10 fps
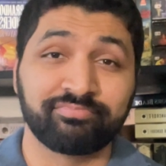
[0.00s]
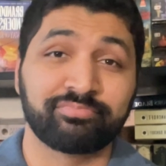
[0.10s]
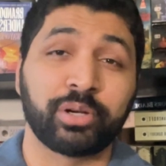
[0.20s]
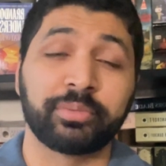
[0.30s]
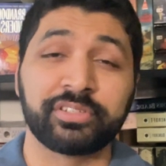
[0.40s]

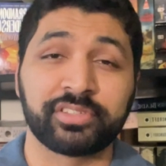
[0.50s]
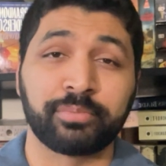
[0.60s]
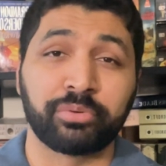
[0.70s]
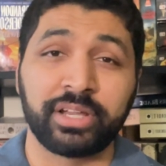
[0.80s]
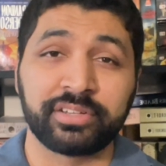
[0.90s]
probably isn't the
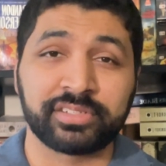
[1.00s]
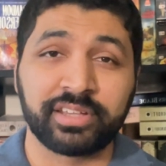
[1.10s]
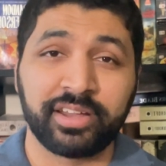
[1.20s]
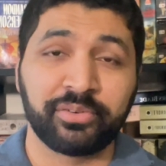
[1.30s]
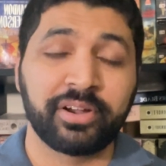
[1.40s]
brightest
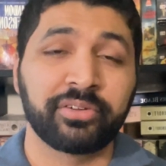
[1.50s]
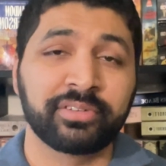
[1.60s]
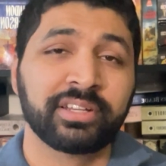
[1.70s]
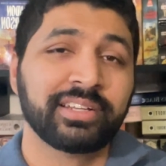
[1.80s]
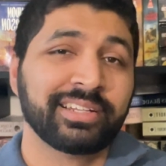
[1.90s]
guy around,
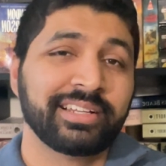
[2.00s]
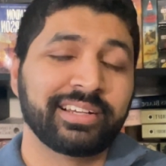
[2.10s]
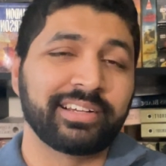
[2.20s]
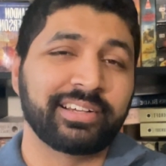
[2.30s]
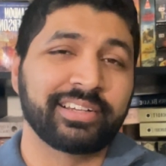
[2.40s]

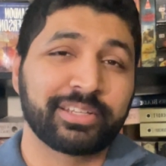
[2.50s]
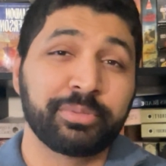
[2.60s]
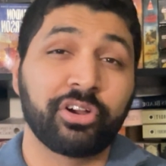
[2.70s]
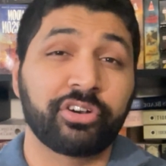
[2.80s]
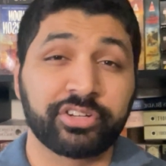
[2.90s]
it can
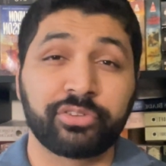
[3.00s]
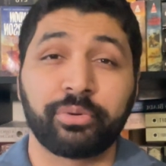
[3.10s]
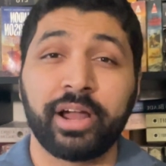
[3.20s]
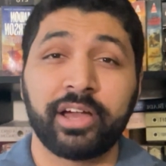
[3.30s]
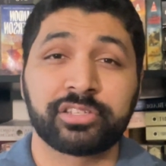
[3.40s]
be hard to
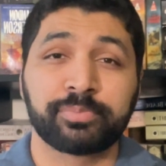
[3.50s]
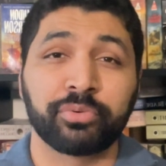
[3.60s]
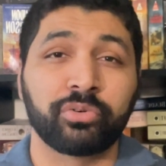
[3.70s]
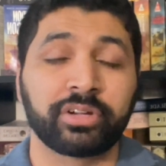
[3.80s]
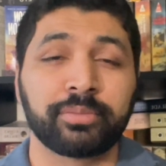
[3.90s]
grasp,
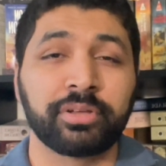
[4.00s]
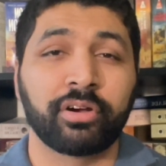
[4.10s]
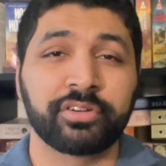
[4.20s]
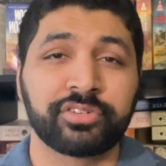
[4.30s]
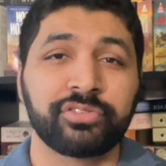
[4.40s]
or it can be
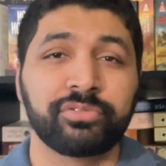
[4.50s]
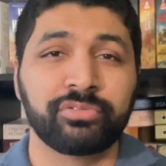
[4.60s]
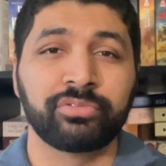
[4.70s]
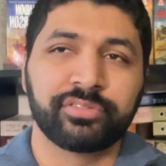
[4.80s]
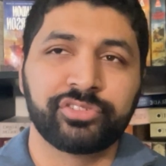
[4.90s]
hard
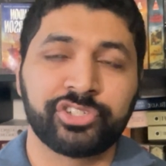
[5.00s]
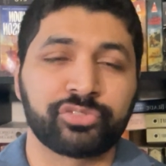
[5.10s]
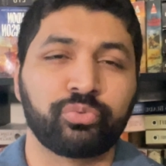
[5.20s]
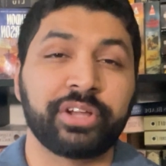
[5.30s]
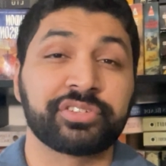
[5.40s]
to just
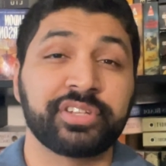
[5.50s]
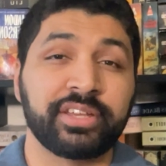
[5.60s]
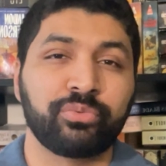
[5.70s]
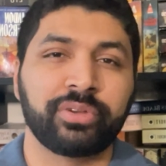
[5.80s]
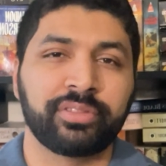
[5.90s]

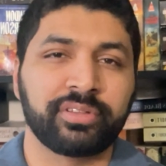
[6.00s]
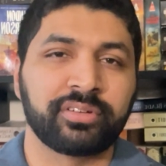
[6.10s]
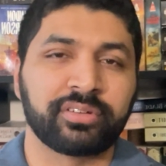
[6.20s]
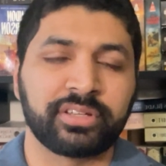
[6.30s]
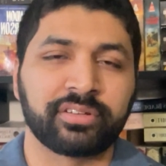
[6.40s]
resonate with in
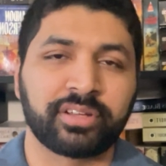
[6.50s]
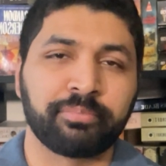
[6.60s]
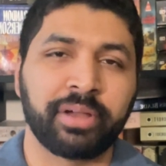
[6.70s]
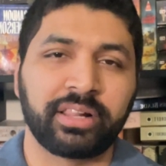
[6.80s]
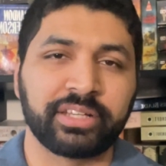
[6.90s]
a
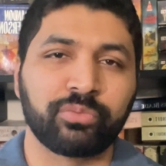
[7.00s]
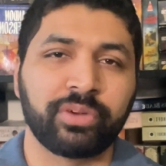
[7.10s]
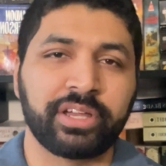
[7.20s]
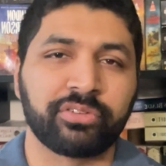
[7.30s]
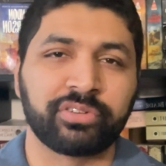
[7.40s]
compelling
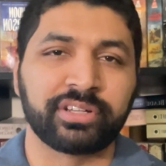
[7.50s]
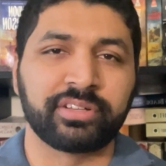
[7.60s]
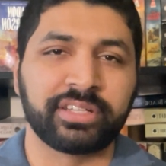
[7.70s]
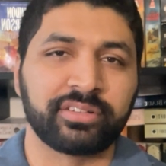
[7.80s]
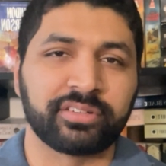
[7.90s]
way, or in
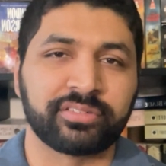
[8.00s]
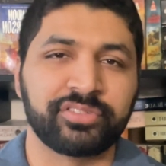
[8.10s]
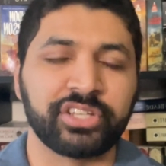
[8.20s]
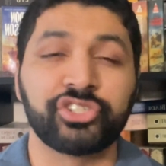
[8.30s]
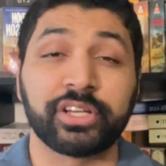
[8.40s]
a
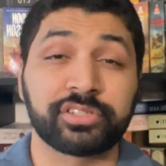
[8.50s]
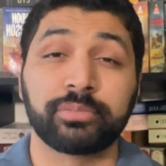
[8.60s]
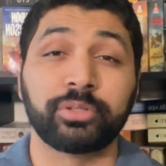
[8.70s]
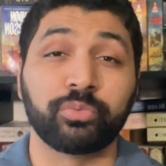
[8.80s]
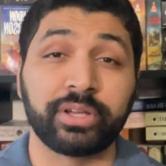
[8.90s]

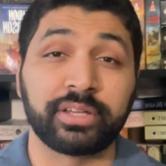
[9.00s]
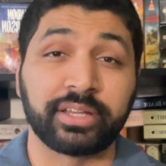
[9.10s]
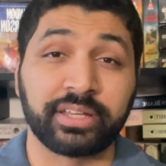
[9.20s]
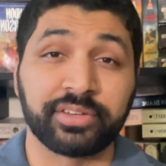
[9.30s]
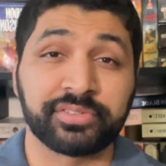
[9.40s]
digestible way, I
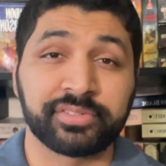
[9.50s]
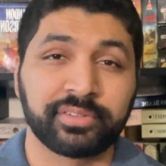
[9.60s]
guess.